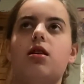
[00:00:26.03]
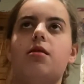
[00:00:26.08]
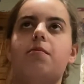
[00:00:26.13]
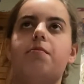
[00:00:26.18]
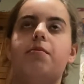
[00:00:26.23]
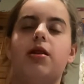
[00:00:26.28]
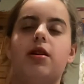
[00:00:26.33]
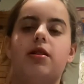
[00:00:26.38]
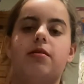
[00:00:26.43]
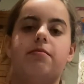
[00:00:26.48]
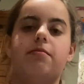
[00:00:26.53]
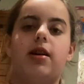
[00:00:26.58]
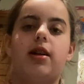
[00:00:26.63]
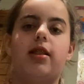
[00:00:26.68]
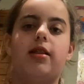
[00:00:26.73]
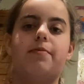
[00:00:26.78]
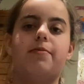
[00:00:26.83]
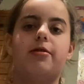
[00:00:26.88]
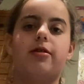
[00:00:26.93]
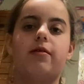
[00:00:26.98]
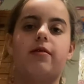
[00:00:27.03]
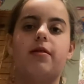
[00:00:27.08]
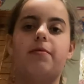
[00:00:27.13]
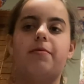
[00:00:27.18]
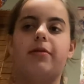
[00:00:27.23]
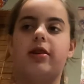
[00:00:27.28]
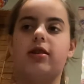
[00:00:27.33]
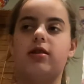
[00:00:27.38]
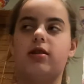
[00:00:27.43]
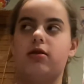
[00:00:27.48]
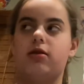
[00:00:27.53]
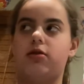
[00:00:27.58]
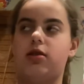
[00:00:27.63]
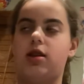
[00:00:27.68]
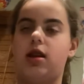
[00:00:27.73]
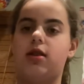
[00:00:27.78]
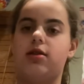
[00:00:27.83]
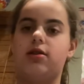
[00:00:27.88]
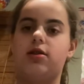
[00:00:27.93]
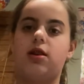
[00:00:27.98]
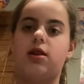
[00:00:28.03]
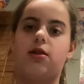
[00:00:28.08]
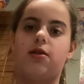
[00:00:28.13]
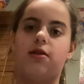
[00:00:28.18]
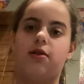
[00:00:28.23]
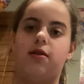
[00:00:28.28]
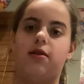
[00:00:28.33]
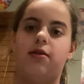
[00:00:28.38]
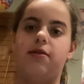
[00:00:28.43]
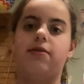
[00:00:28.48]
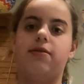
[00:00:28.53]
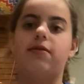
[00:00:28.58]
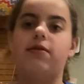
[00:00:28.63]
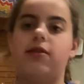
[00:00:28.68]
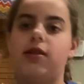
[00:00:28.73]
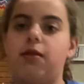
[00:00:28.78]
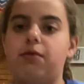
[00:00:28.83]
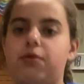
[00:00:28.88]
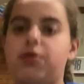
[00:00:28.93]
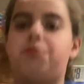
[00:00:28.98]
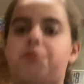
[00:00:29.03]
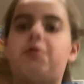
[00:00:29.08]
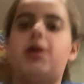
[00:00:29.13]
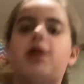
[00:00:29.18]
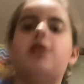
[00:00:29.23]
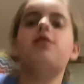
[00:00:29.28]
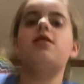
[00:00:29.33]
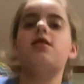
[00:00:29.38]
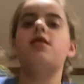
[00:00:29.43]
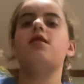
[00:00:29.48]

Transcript: But my lips are red because I just had a sucker that was red.